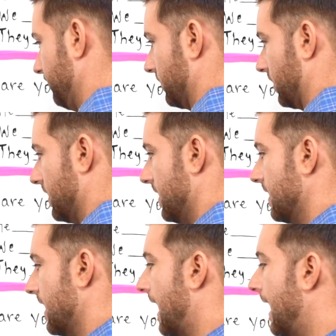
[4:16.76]

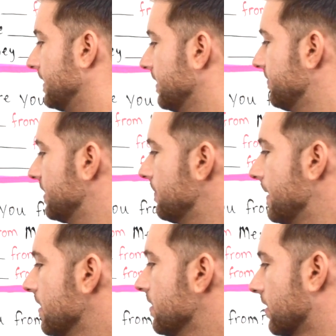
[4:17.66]
Okay, I live in
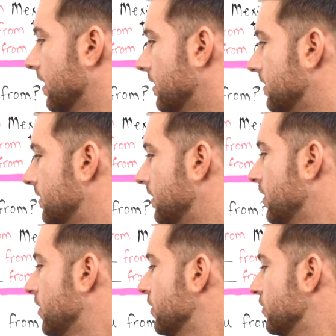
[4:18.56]
America.
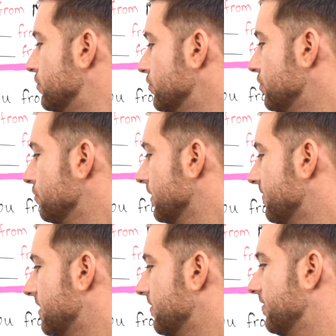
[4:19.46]
Do you
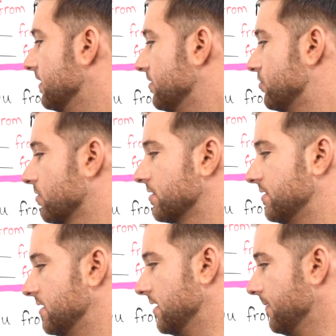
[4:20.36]
live in a village or a
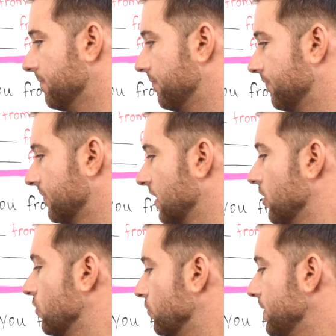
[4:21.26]
city?
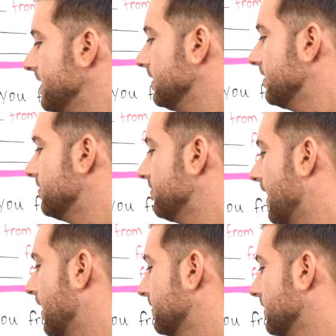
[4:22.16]
We
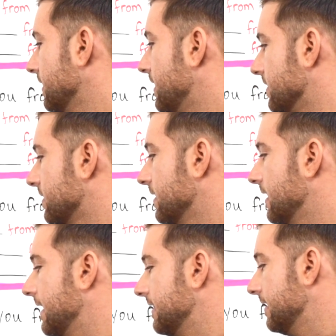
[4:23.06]
live at the lake,
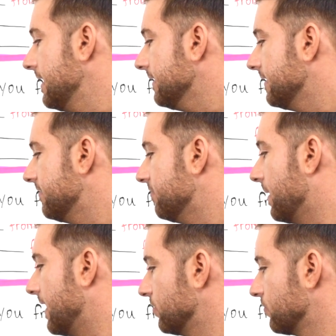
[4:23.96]
and they live
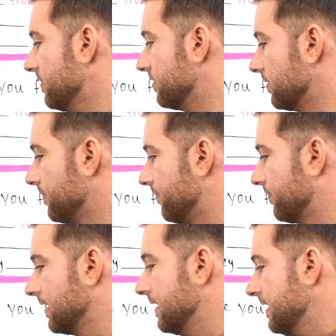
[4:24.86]
by the river.
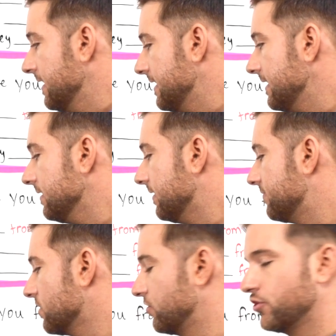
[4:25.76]
He
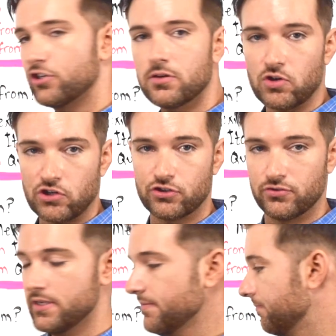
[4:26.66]
lives on Sherbrooke
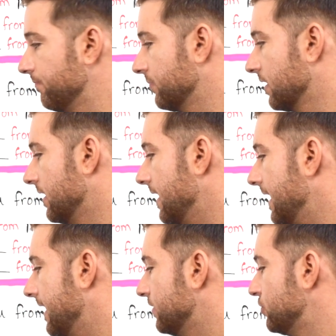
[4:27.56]
Street,
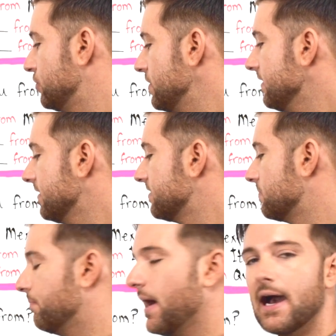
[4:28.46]
and she lives
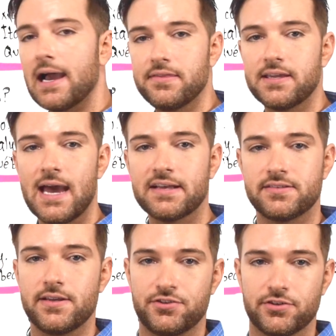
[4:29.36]
by the gas
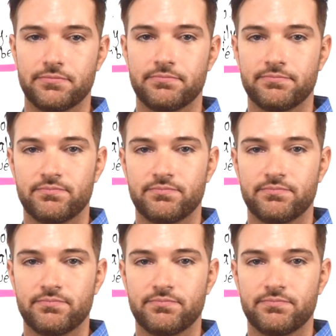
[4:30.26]
station.